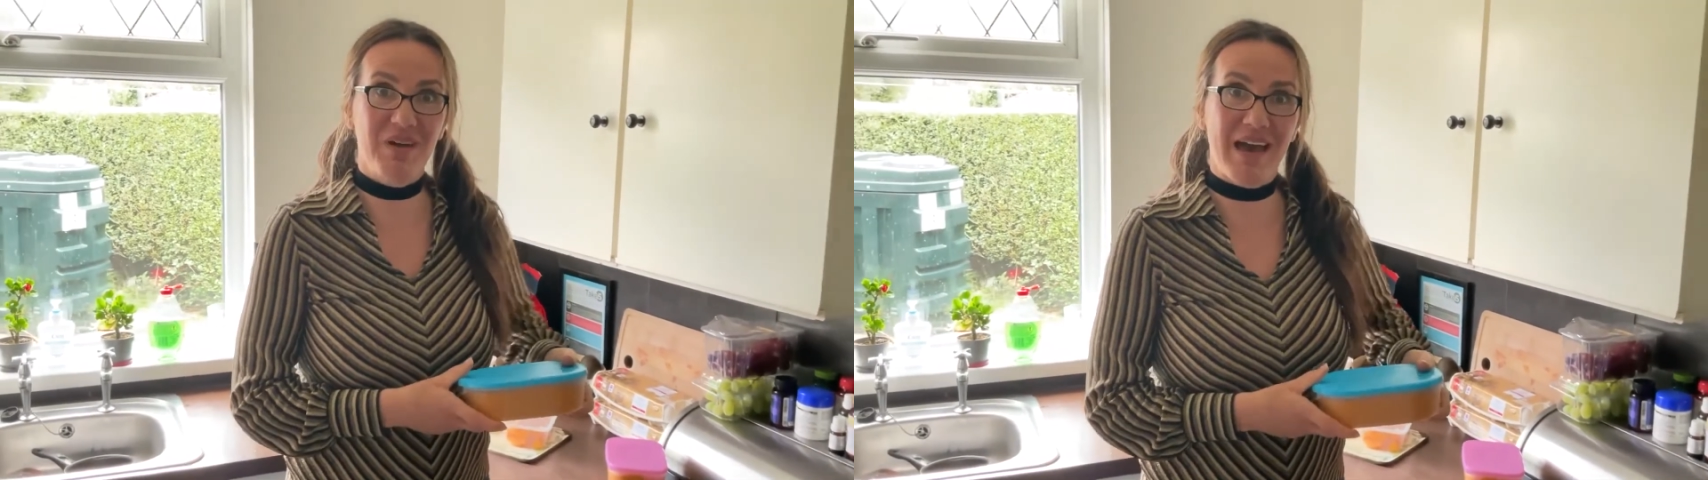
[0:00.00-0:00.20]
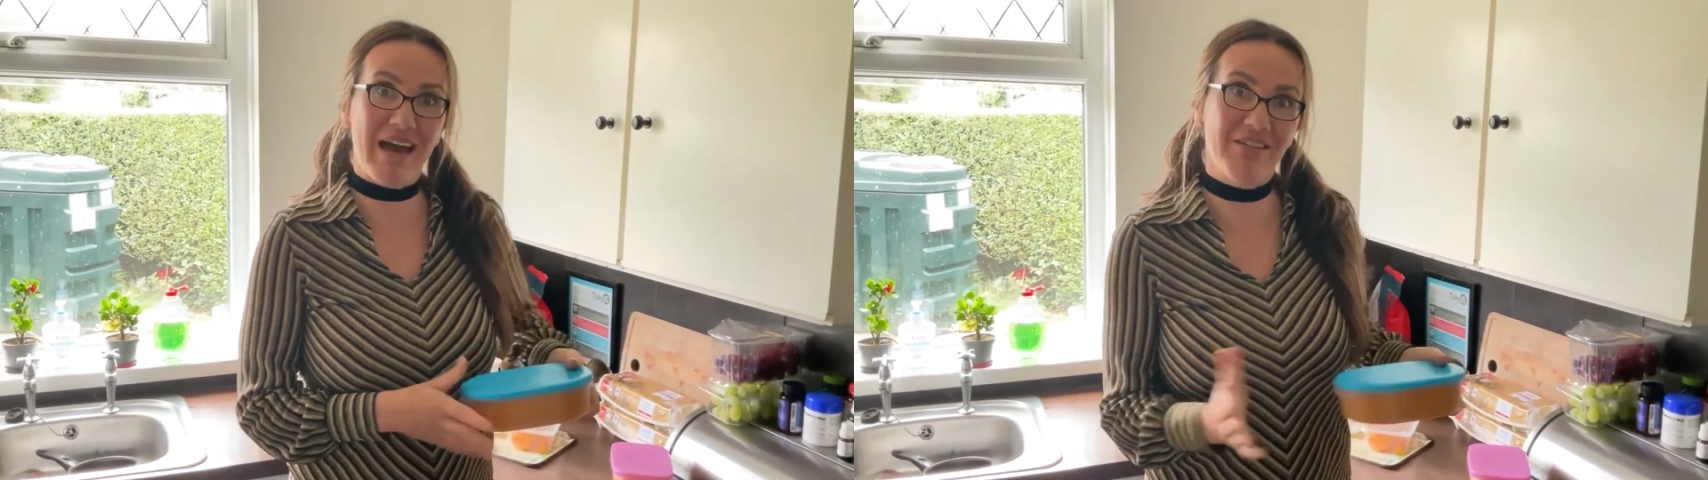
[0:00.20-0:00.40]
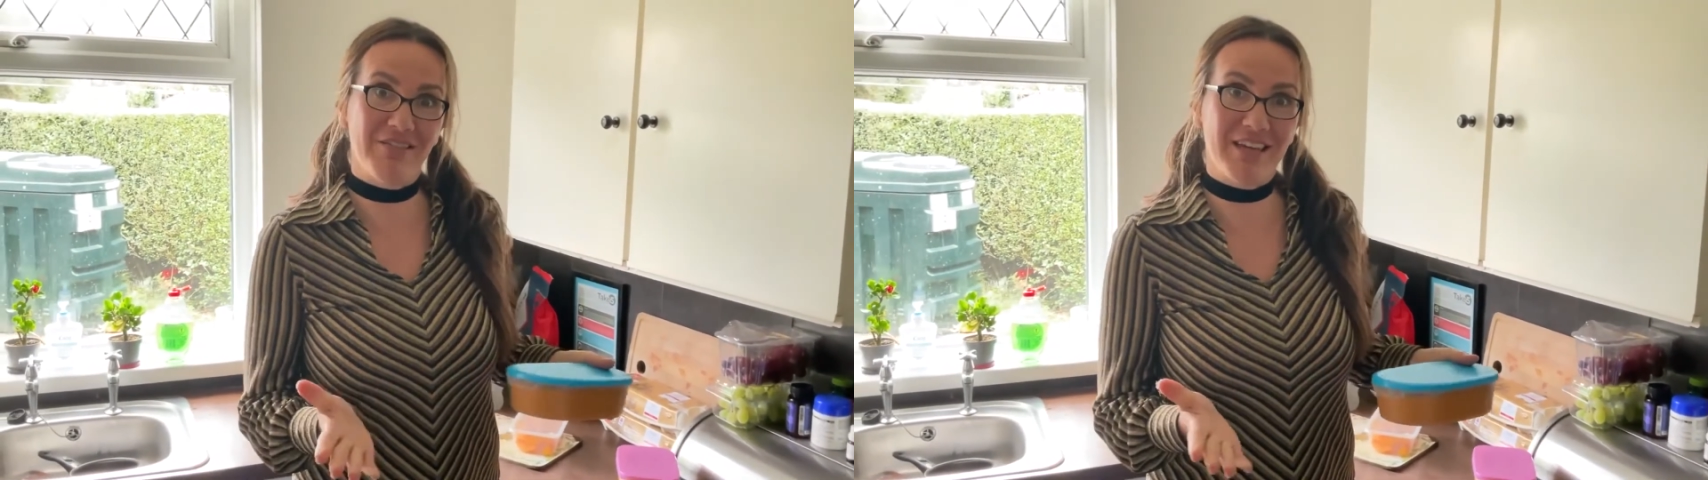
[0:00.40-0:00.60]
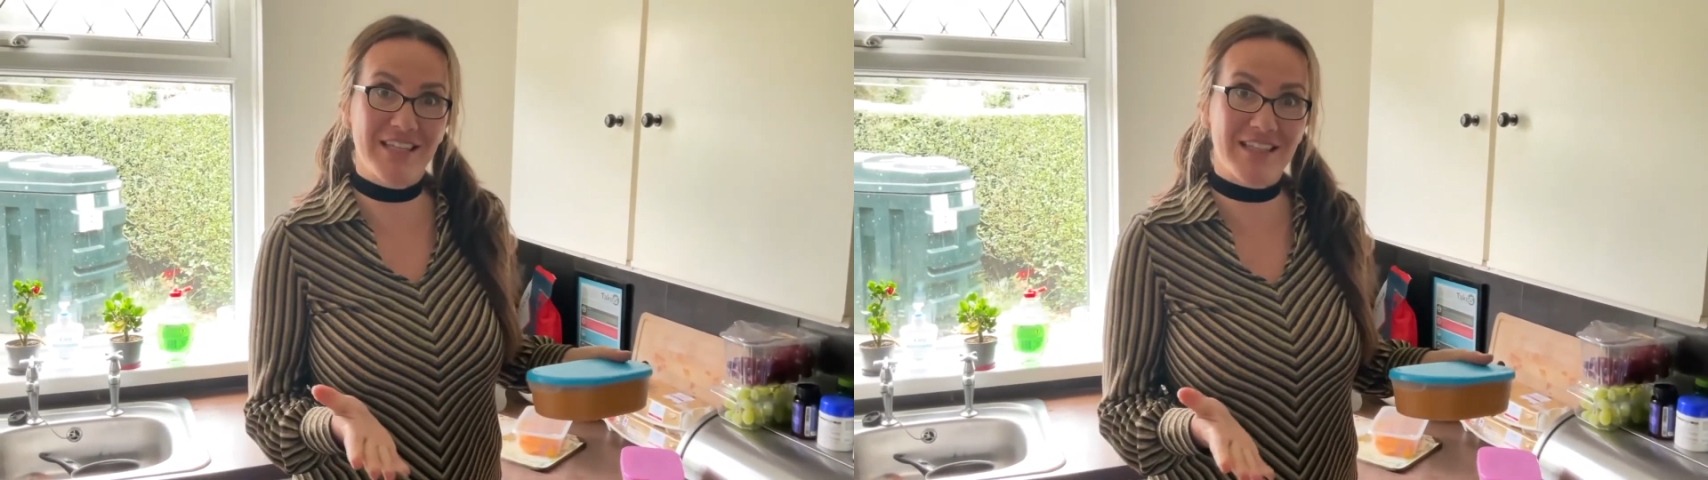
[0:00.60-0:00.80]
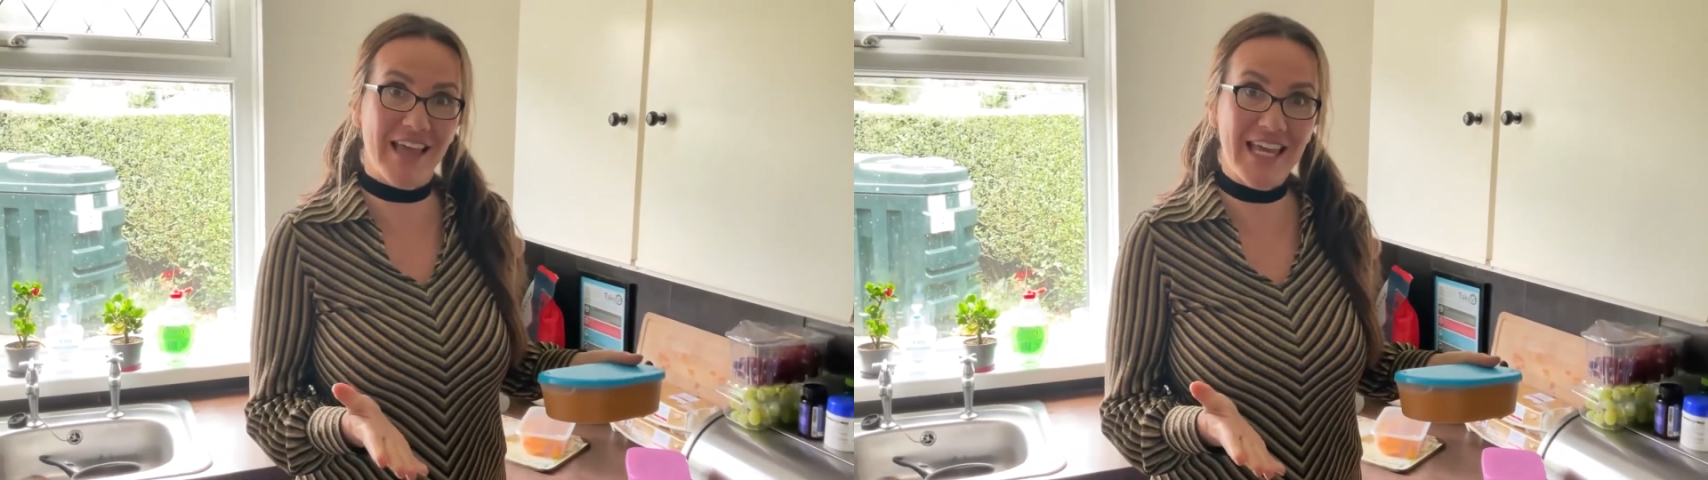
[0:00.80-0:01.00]
how your
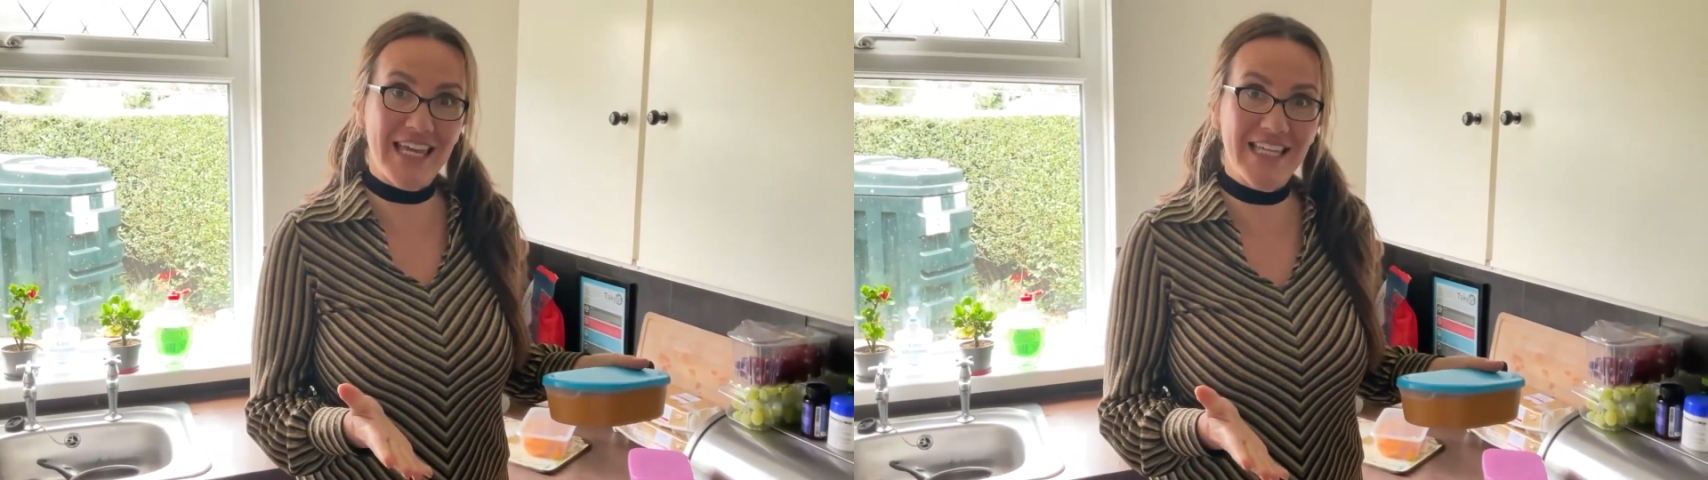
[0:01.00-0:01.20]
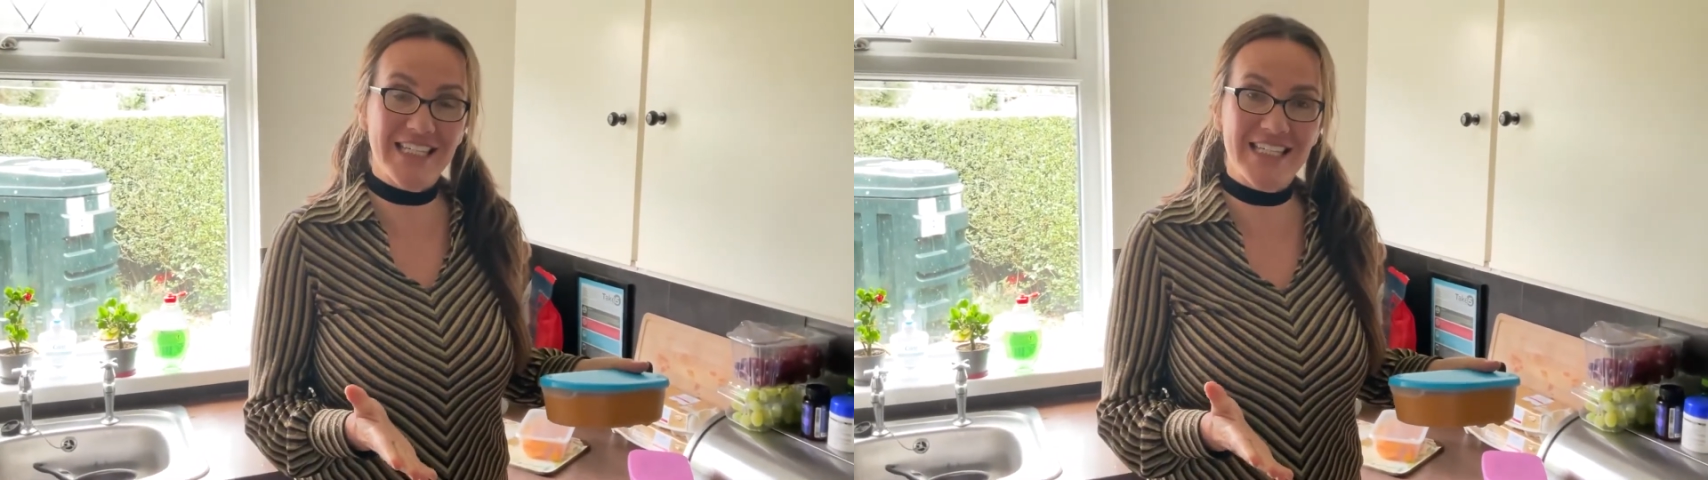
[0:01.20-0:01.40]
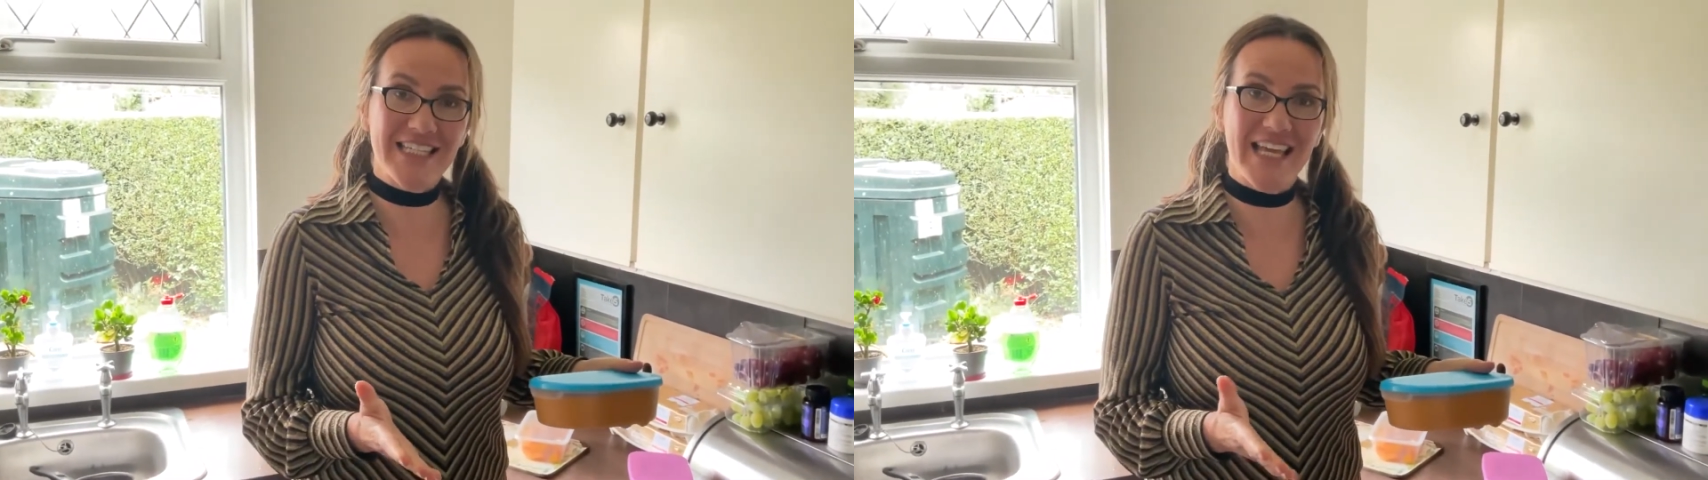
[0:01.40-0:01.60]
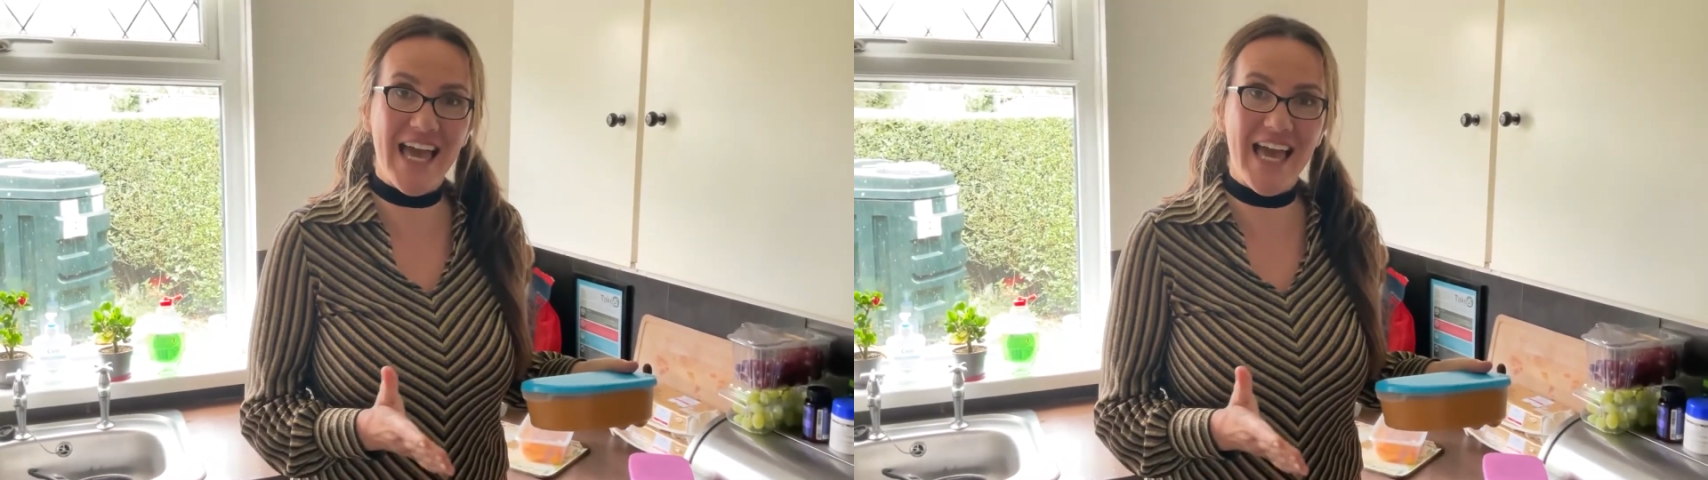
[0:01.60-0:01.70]
kids like it,